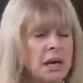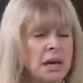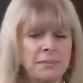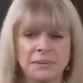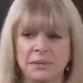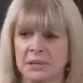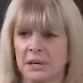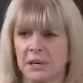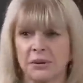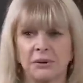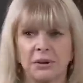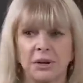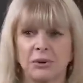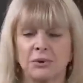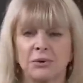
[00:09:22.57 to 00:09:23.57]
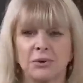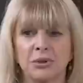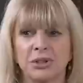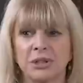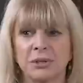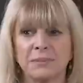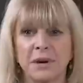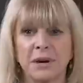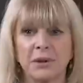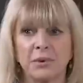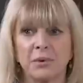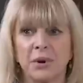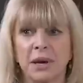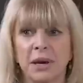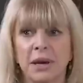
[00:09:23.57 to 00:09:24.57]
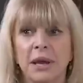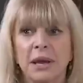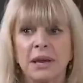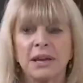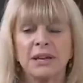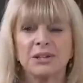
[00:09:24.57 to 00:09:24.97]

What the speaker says: absolutely gorgeous, by the way.